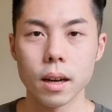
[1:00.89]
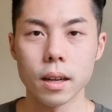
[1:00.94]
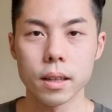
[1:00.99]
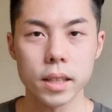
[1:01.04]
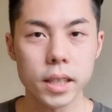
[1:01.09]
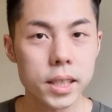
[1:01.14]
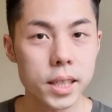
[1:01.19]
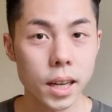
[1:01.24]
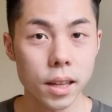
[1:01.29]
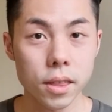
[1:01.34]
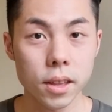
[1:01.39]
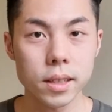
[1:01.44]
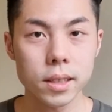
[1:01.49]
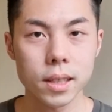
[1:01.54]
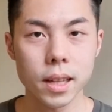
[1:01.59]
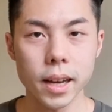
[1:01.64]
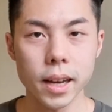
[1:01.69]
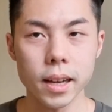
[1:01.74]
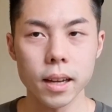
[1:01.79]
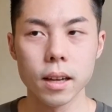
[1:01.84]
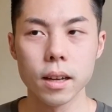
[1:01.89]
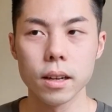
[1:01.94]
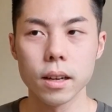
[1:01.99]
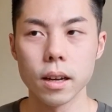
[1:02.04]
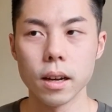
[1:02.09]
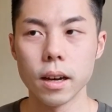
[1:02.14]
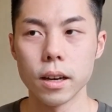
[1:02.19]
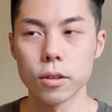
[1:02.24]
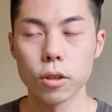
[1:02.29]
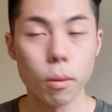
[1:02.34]
These are things like
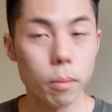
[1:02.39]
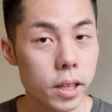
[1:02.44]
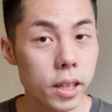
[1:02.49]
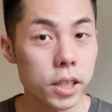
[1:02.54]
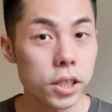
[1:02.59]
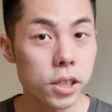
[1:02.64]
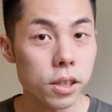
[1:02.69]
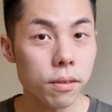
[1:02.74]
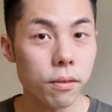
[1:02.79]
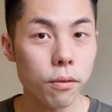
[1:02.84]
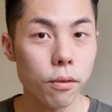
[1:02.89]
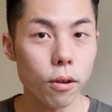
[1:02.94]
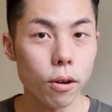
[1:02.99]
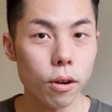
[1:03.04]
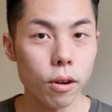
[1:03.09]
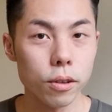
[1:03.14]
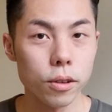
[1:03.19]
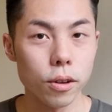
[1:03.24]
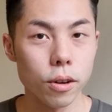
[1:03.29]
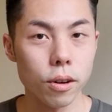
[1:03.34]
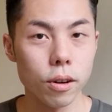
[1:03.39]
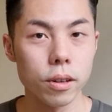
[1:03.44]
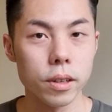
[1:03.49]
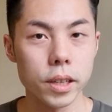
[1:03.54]
nomination for your